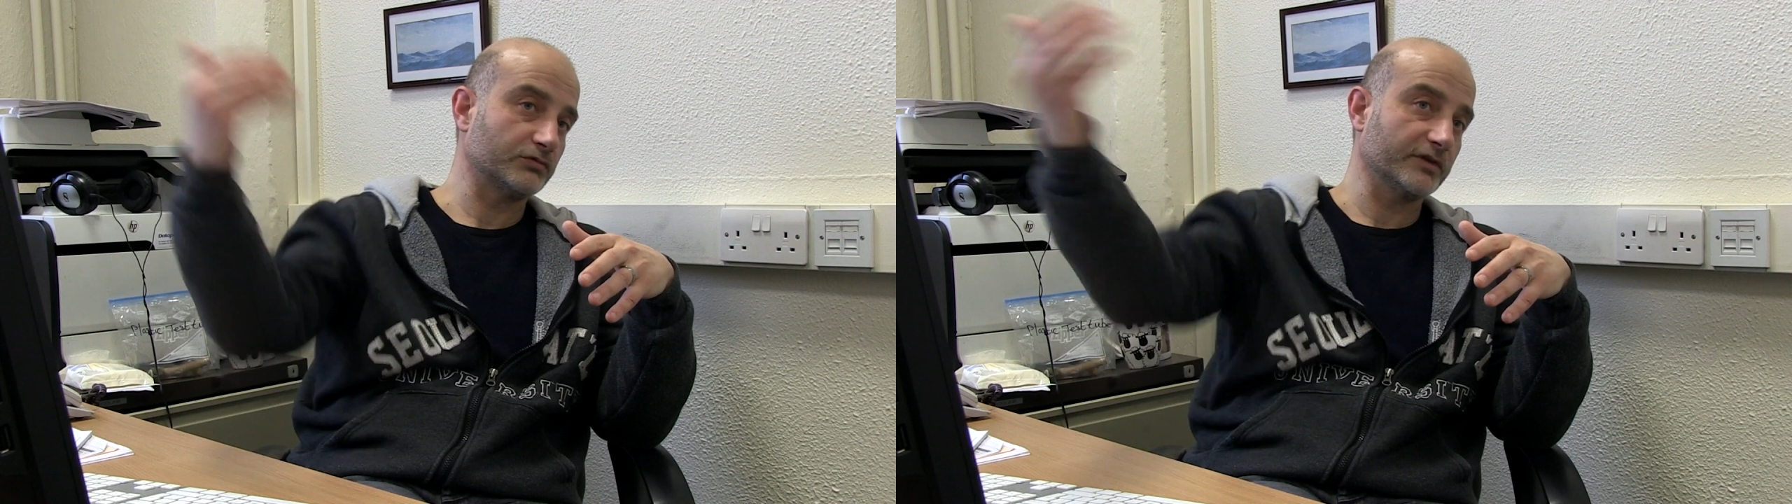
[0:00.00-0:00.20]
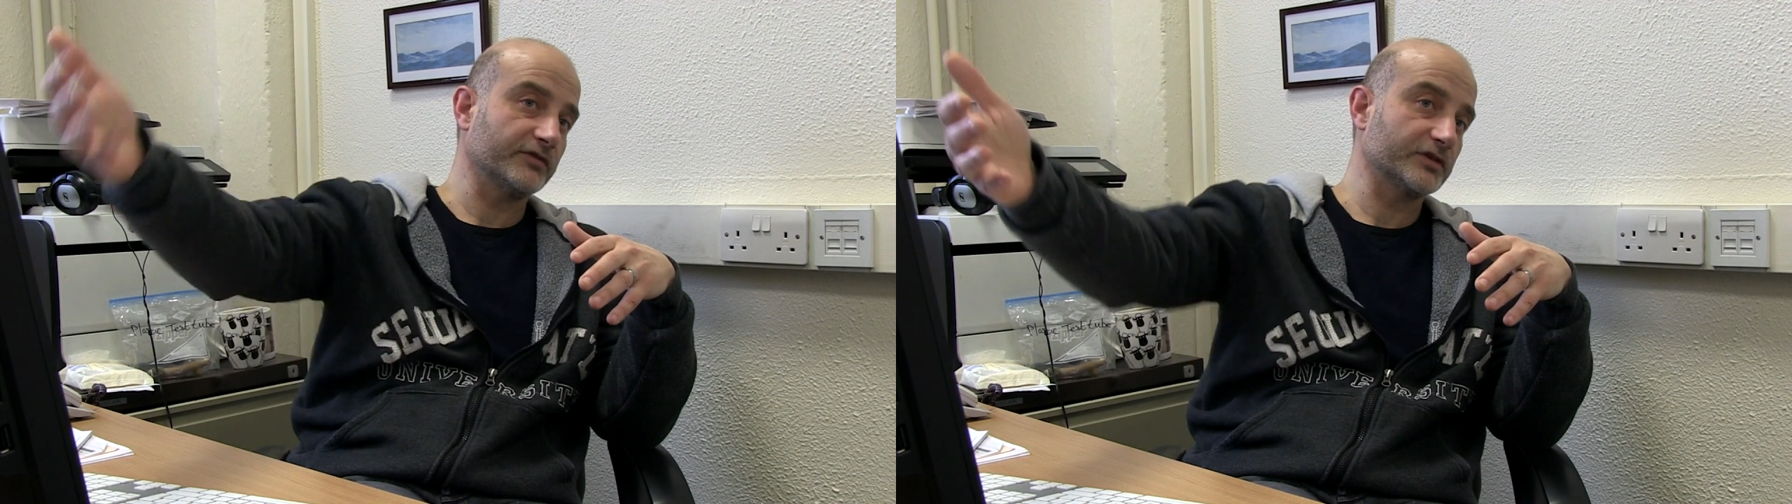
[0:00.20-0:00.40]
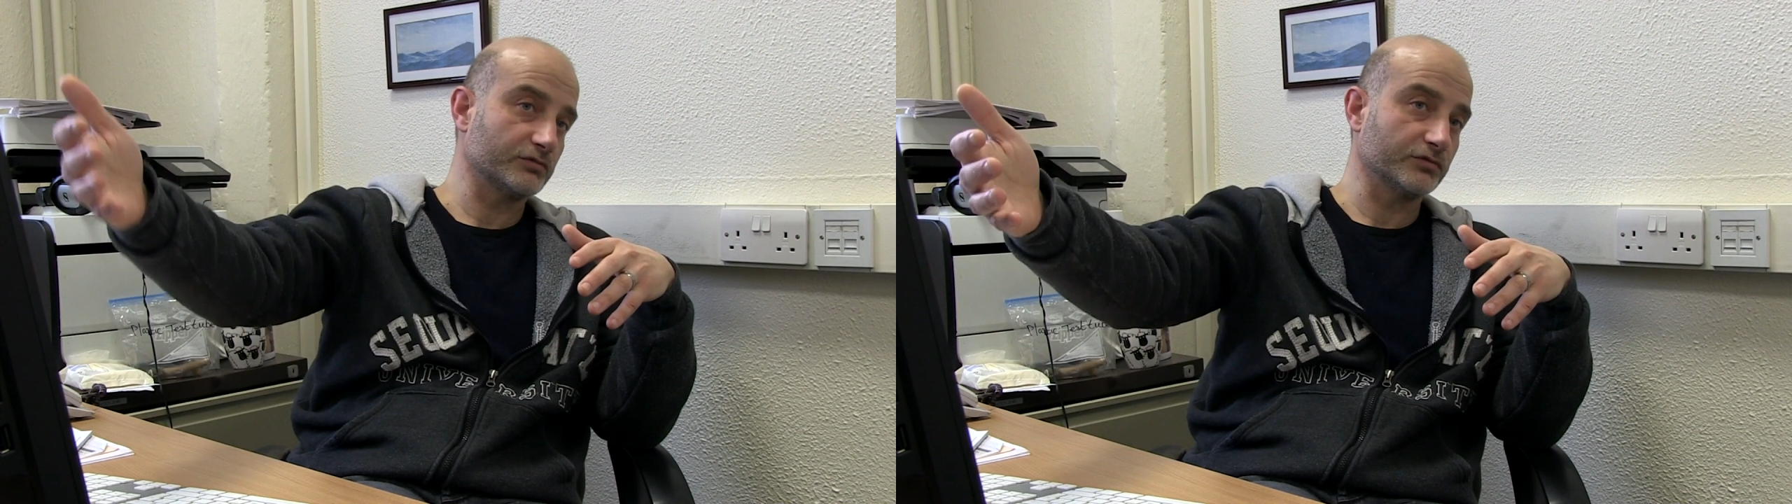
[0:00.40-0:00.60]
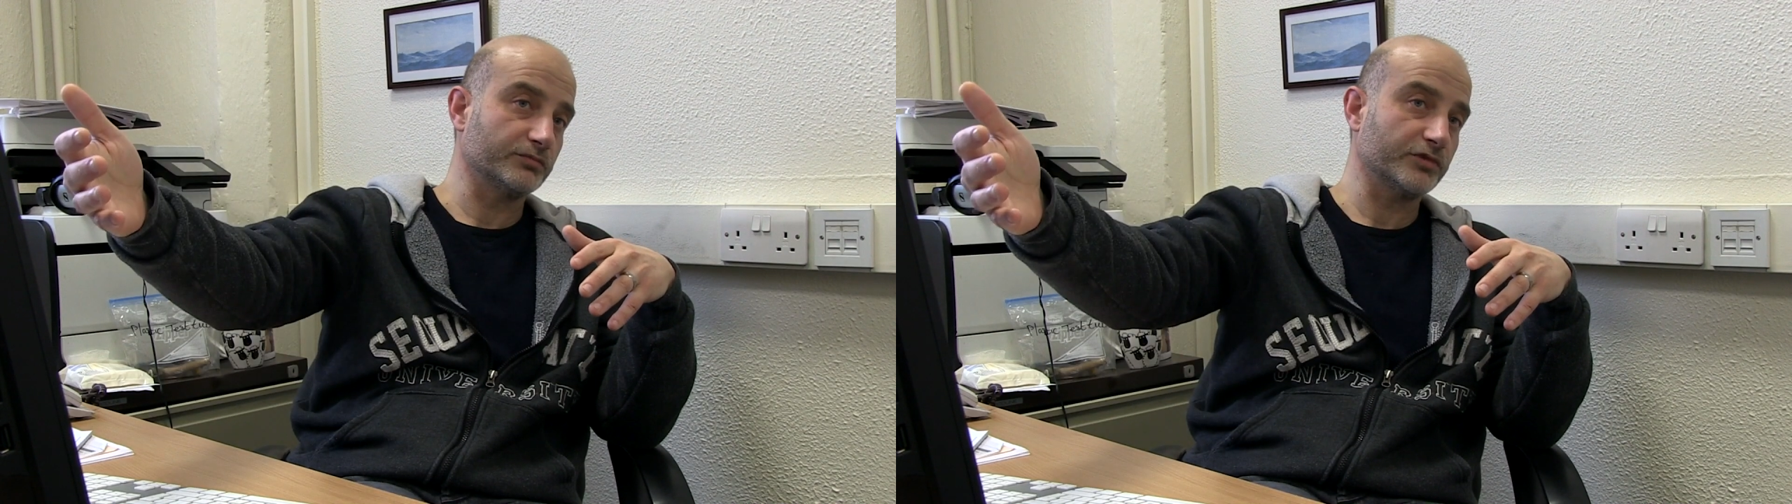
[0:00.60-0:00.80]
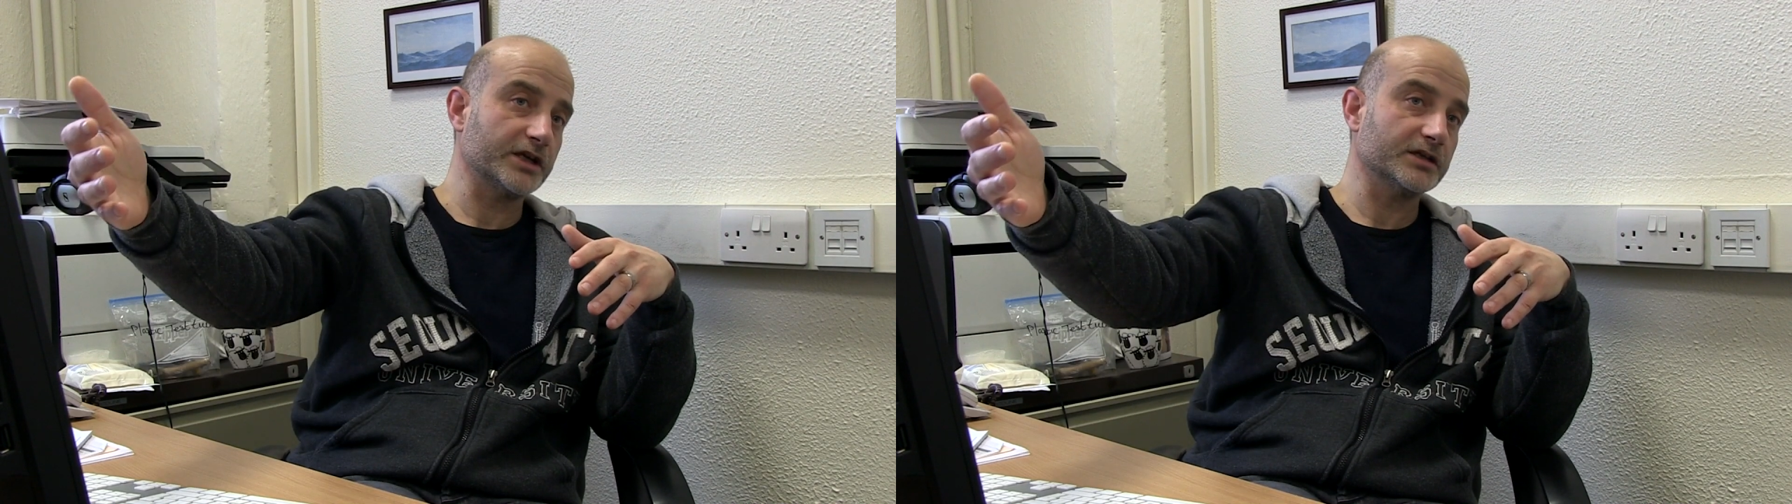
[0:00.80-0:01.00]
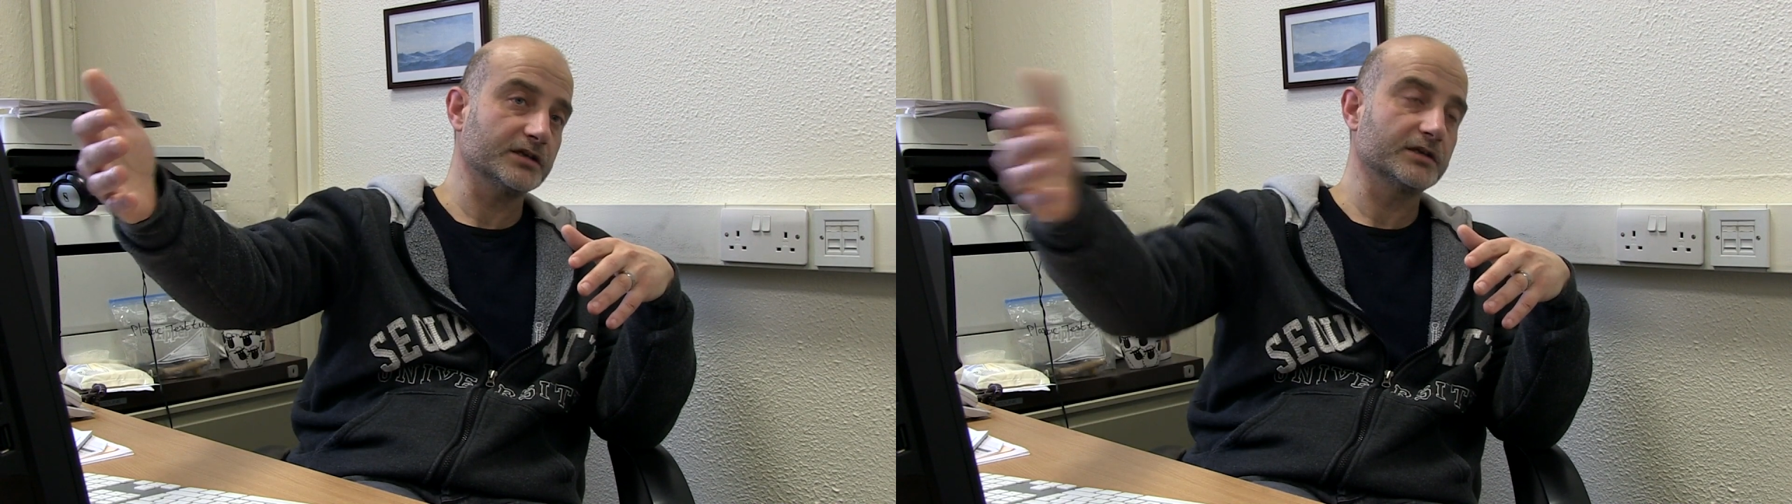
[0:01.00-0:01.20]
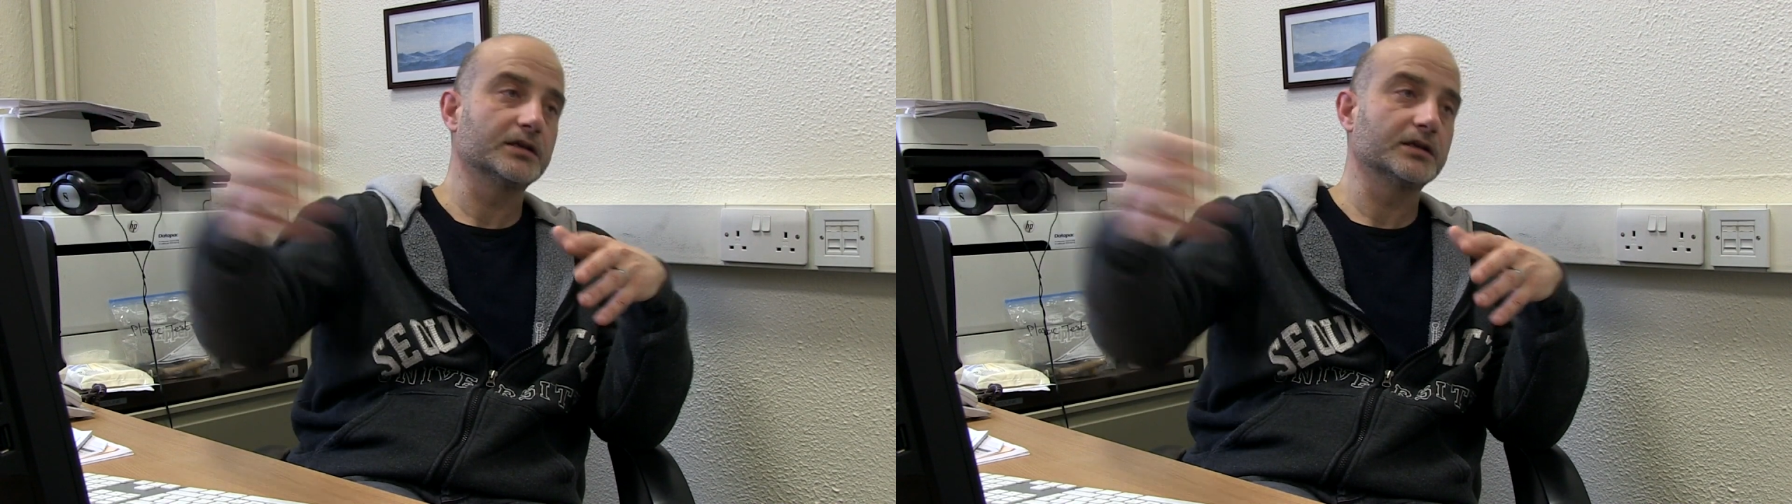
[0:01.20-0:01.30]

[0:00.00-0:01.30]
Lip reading: rivers would bring,